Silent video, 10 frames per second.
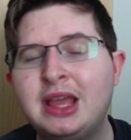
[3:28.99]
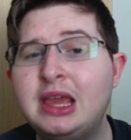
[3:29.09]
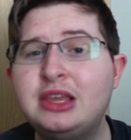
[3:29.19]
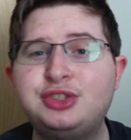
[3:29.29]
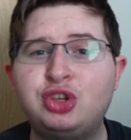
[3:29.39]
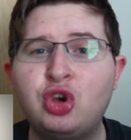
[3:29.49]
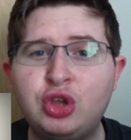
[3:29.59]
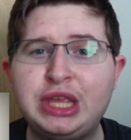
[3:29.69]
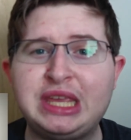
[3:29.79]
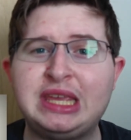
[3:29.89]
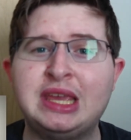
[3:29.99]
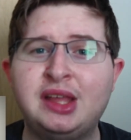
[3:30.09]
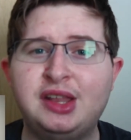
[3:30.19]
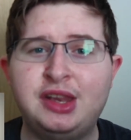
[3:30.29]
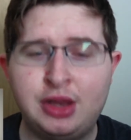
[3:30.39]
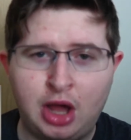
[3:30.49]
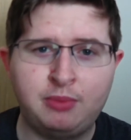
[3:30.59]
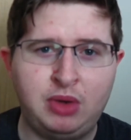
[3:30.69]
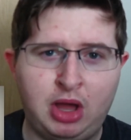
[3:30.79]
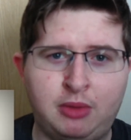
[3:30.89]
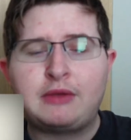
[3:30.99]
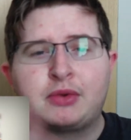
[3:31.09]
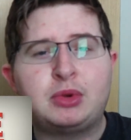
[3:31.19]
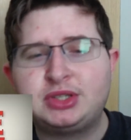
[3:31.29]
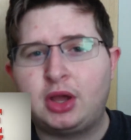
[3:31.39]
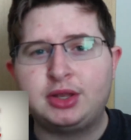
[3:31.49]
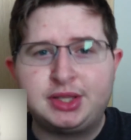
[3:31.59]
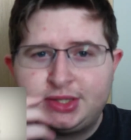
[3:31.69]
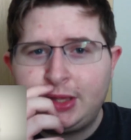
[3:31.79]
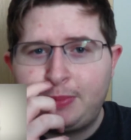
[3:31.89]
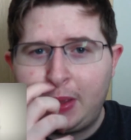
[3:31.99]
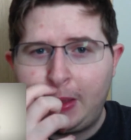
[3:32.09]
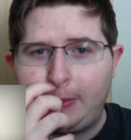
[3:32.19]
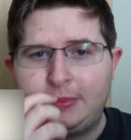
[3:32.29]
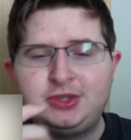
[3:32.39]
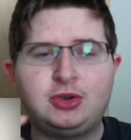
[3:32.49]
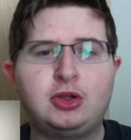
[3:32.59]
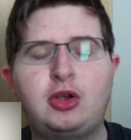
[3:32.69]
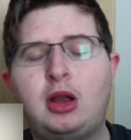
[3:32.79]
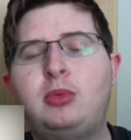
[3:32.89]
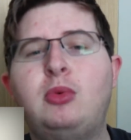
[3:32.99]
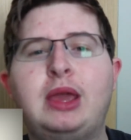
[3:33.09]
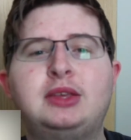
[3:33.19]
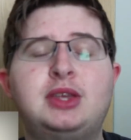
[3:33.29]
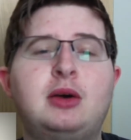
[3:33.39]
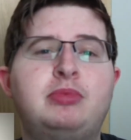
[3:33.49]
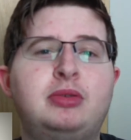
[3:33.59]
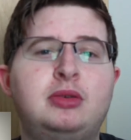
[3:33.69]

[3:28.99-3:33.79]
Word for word: Is Cookie Num Num? Everyone's gone to sleep. Mr. Incredible wakes up,